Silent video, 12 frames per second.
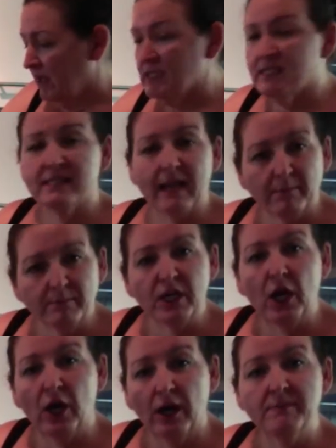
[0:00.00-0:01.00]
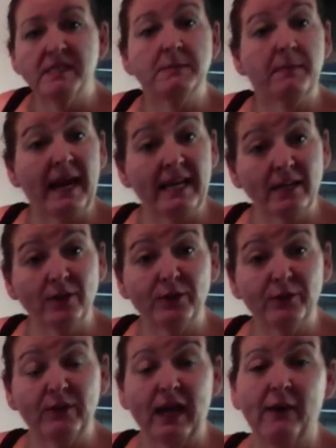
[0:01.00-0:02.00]
Sometimes, depending on
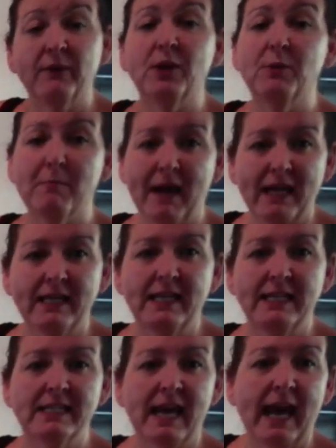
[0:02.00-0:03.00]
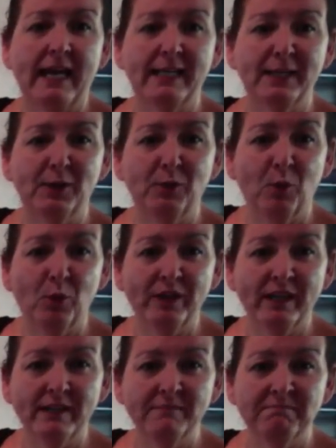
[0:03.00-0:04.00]
the flour, you may need to add a little
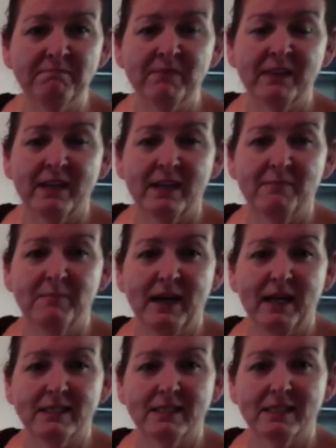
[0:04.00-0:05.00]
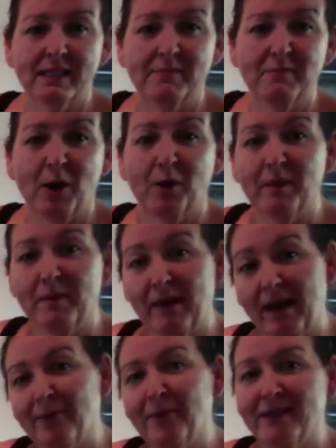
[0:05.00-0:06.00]
water, but I'll be
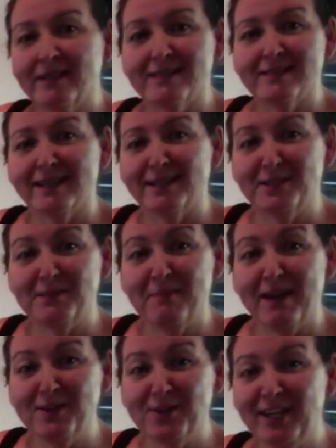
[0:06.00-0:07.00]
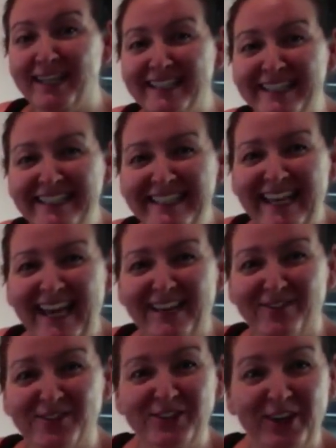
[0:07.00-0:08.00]
back when it's done its magic and
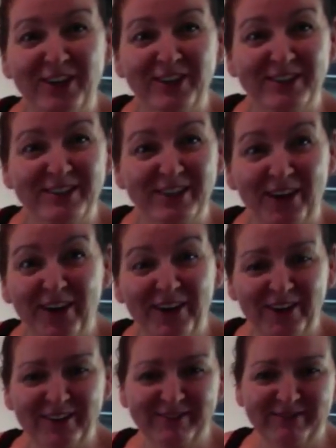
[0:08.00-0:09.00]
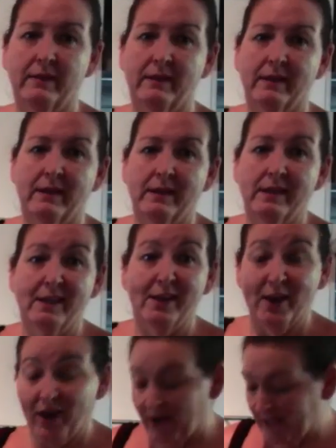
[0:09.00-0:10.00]
I'll show you the dough.
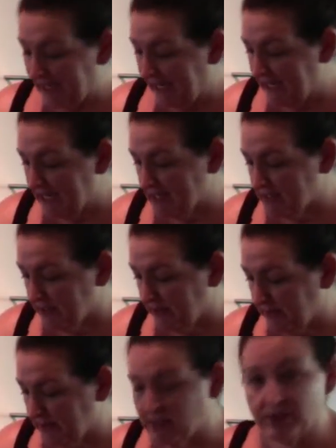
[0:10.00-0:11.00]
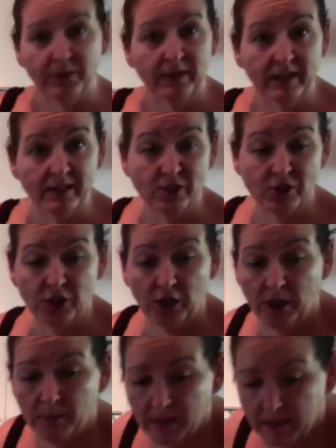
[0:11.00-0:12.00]
Okay, so it's doing its
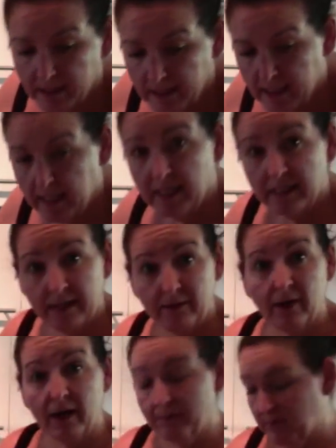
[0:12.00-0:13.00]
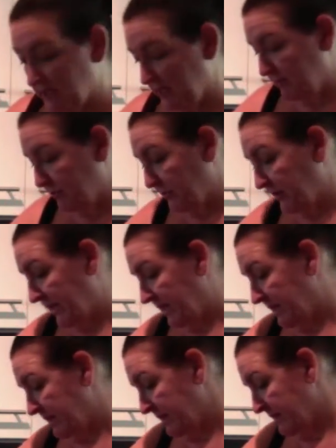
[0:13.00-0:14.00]
job. Now I'm going to put
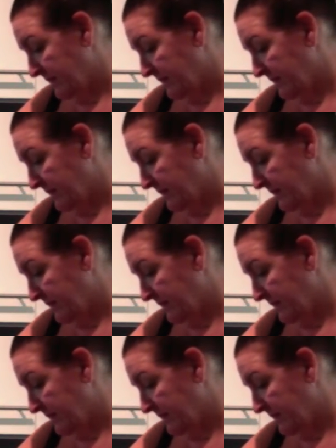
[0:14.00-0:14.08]
in